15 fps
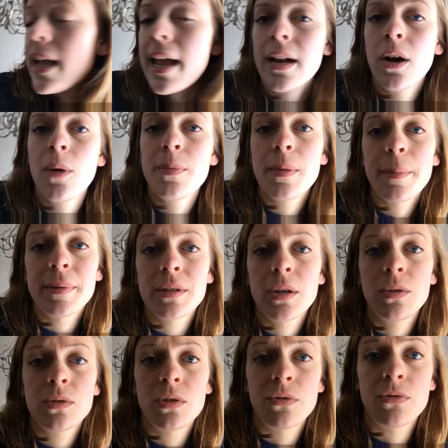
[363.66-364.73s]
and hope that my
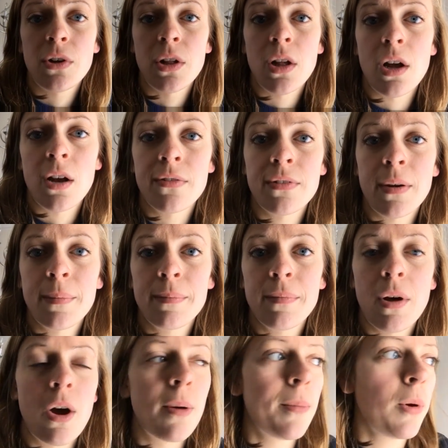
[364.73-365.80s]
toes don't fall off. I'm
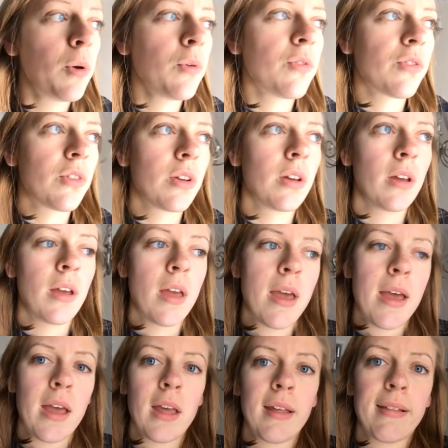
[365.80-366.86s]
almost
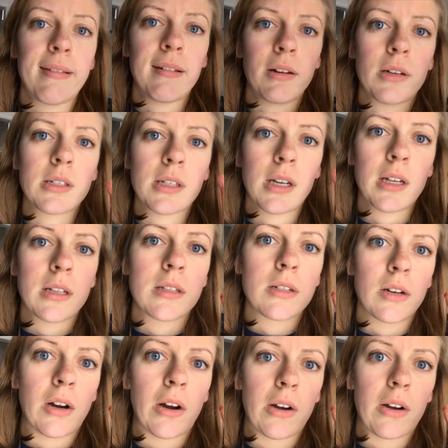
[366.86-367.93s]
seriously
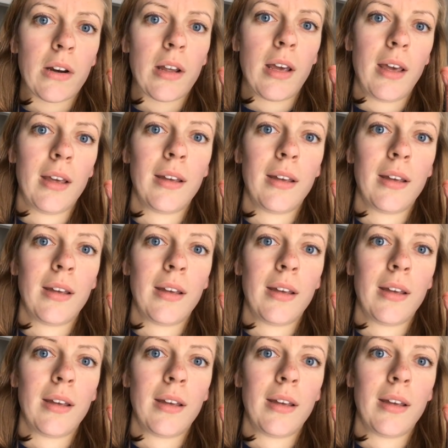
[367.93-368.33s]
concerned.